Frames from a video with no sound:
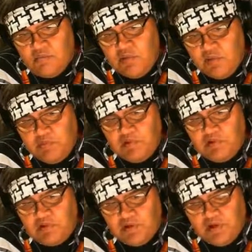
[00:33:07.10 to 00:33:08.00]

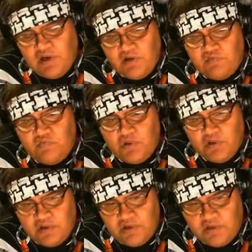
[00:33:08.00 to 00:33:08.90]
People are out of
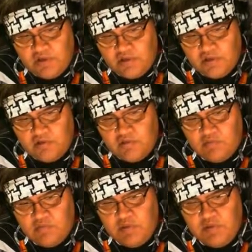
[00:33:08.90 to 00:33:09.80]
work.
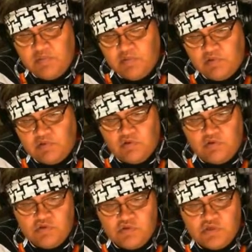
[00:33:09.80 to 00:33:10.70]
People are
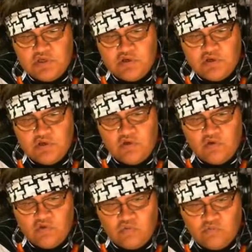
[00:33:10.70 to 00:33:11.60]
losing
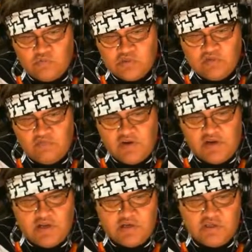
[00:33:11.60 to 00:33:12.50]
homes. The
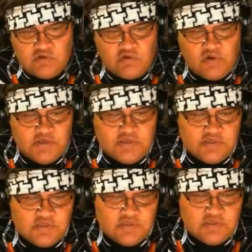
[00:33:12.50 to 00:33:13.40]
financial
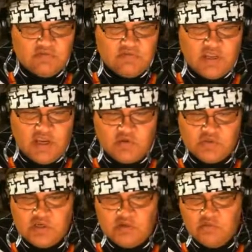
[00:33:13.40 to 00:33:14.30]
crisis of the
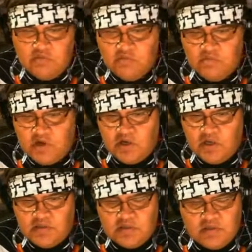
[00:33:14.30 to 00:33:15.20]
housing
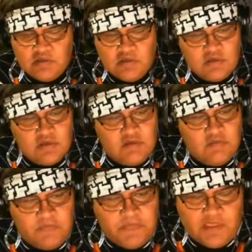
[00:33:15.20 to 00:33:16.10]
market,
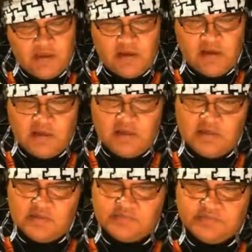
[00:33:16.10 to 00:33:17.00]

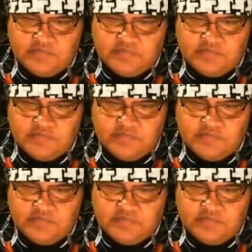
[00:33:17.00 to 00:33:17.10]
uh,